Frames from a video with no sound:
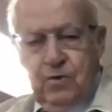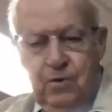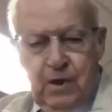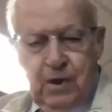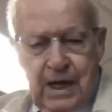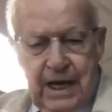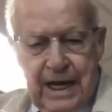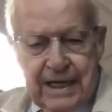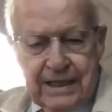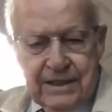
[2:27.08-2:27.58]

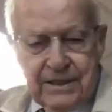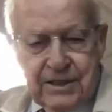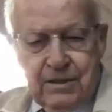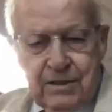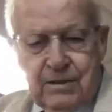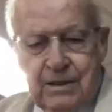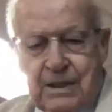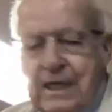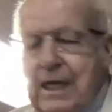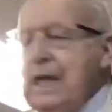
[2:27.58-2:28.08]
class,
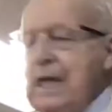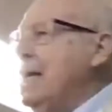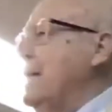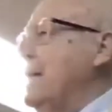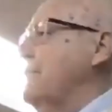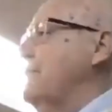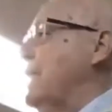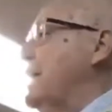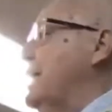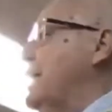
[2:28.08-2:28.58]
so
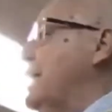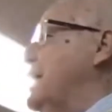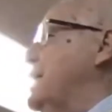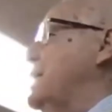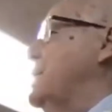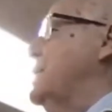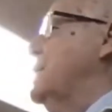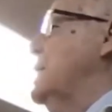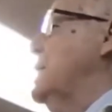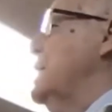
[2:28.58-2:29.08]
if I
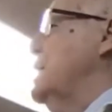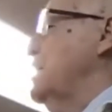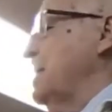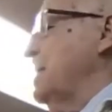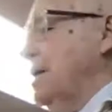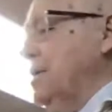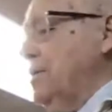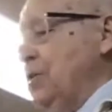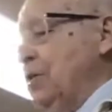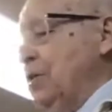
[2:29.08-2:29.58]
did,
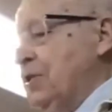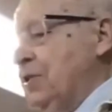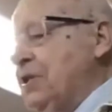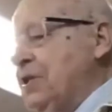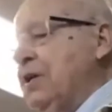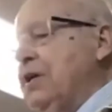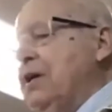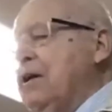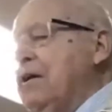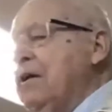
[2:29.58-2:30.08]
then just
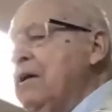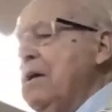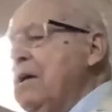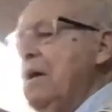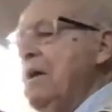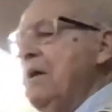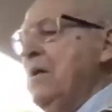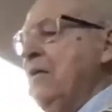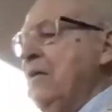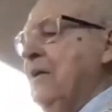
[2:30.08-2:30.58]
uh,
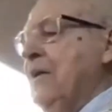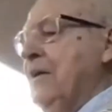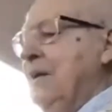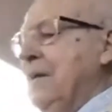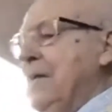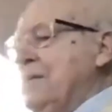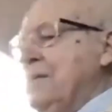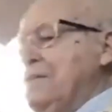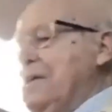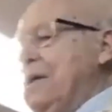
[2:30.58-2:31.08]
you can
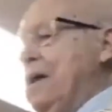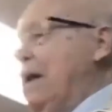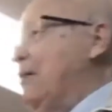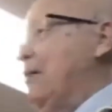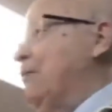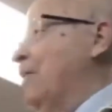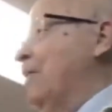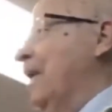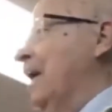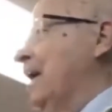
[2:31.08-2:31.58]
listen
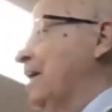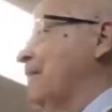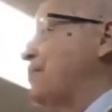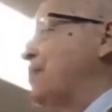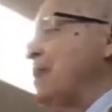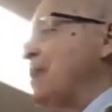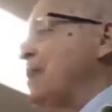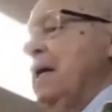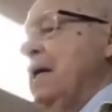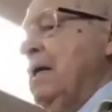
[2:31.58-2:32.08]
anyway.
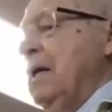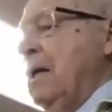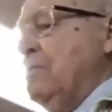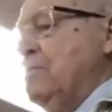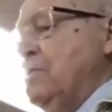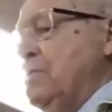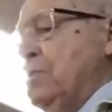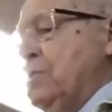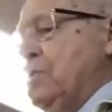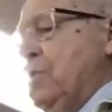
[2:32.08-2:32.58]

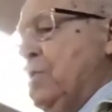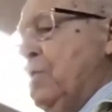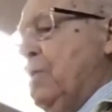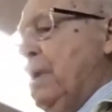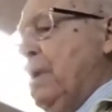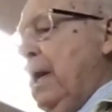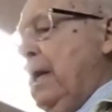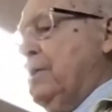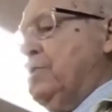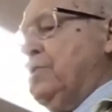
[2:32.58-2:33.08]
Here's a story
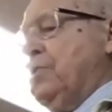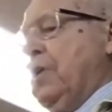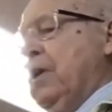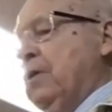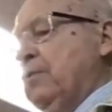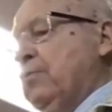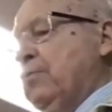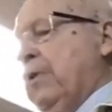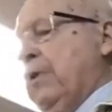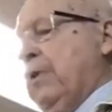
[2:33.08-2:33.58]
I
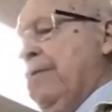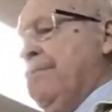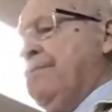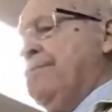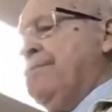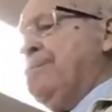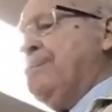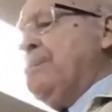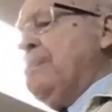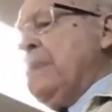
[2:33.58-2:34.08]
shared with them.
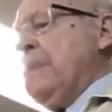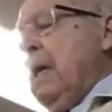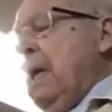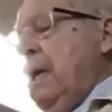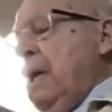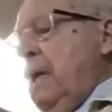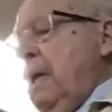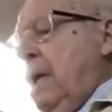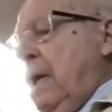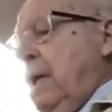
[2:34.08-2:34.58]

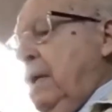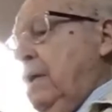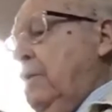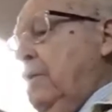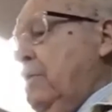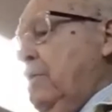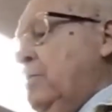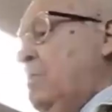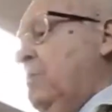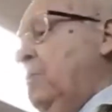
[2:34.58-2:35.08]
A
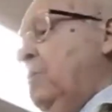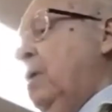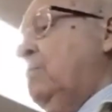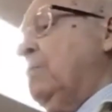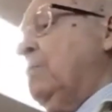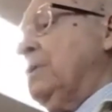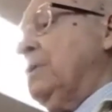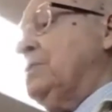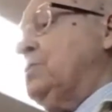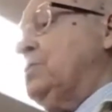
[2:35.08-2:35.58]
little girl
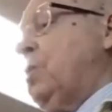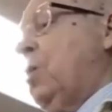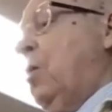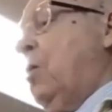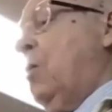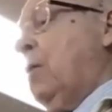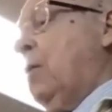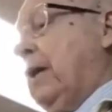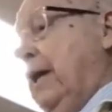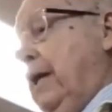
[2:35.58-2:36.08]
was
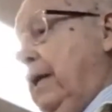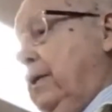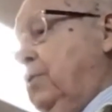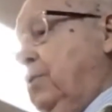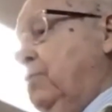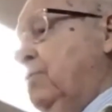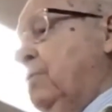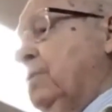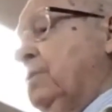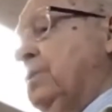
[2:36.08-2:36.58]
talking
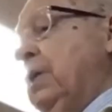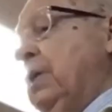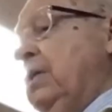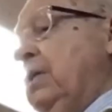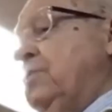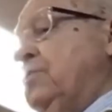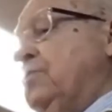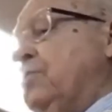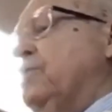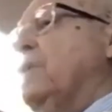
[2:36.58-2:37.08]
to her
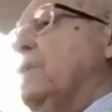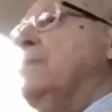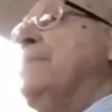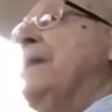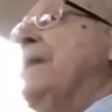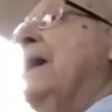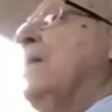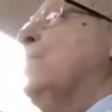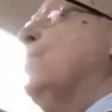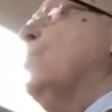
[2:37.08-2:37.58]
teacher
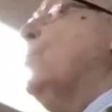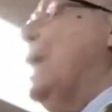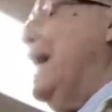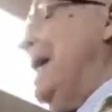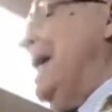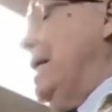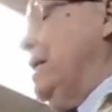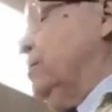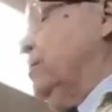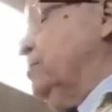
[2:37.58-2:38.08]
about
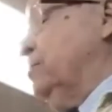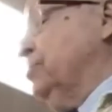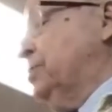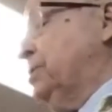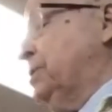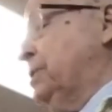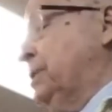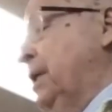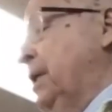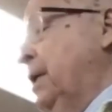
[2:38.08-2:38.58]
whales.